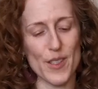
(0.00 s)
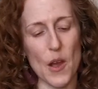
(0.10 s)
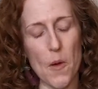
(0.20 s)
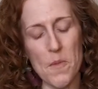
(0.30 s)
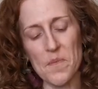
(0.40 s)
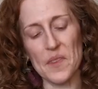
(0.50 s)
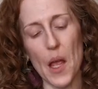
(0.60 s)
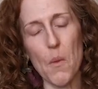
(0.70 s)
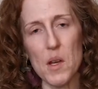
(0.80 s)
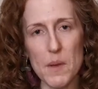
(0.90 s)
So
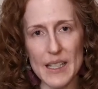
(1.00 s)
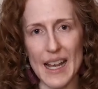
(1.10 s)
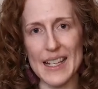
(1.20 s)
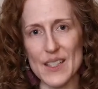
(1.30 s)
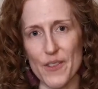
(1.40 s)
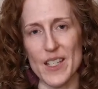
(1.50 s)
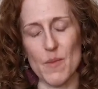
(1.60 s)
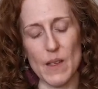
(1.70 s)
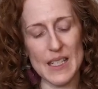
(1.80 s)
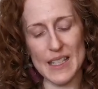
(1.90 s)
it would have been nice for it to
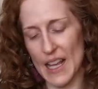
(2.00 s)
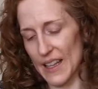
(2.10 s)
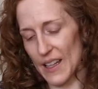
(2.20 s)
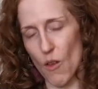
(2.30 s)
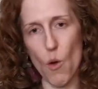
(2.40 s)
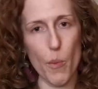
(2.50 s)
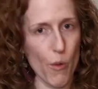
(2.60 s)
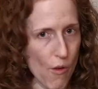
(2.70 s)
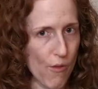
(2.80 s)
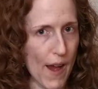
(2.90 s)
be slightly lower
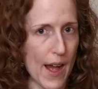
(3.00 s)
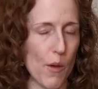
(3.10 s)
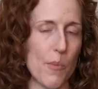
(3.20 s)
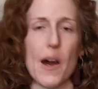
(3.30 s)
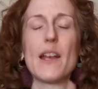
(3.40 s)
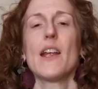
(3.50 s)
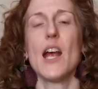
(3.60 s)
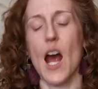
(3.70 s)
profile, but